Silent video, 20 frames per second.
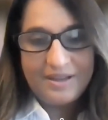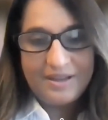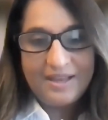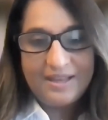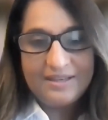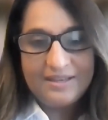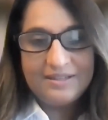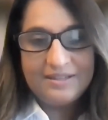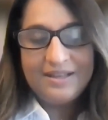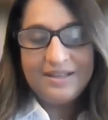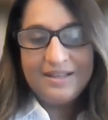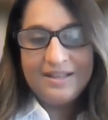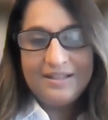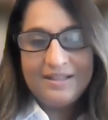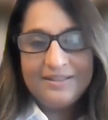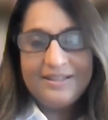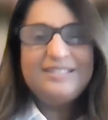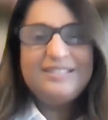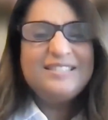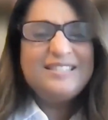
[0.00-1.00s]
And
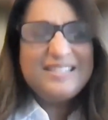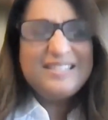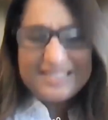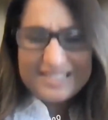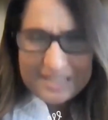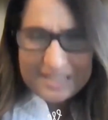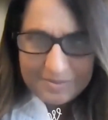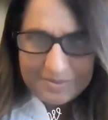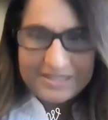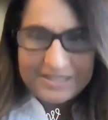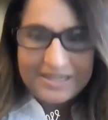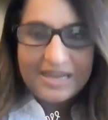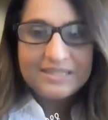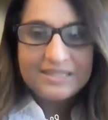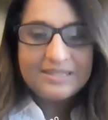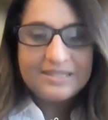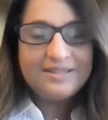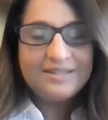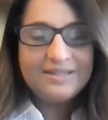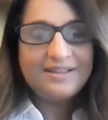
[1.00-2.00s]
let's
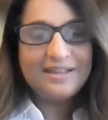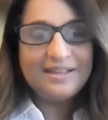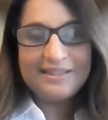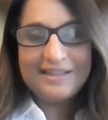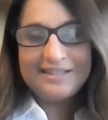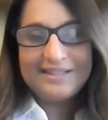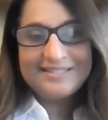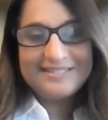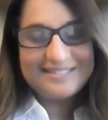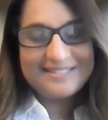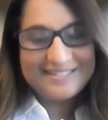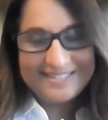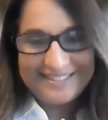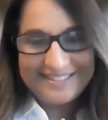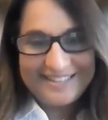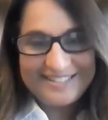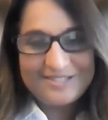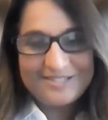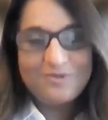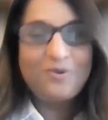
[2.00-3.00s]
destigmatize it and let's
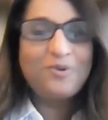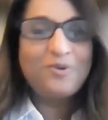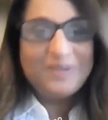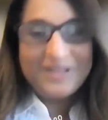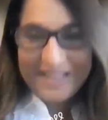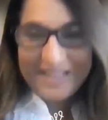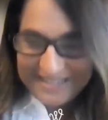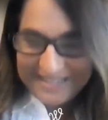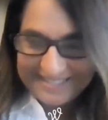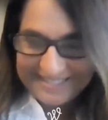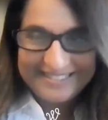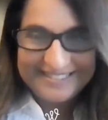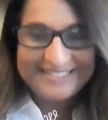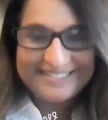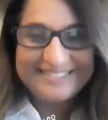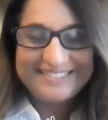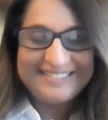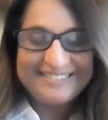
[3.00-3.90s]
normalize it.